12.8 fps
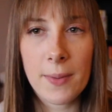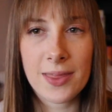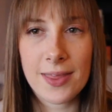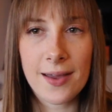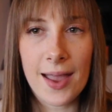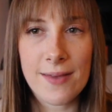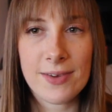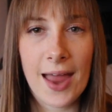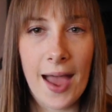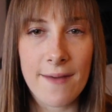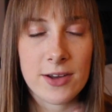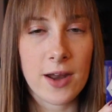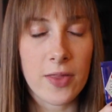I think I even
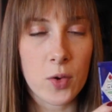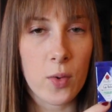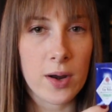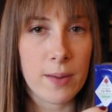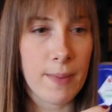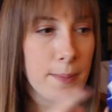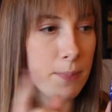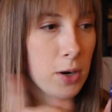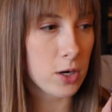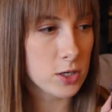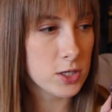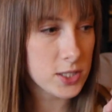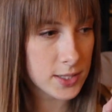have another one in my
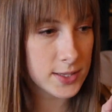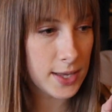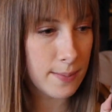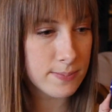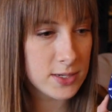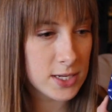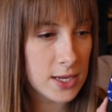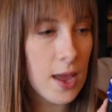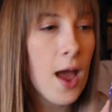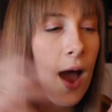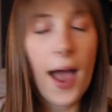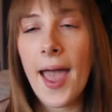purse that's empty.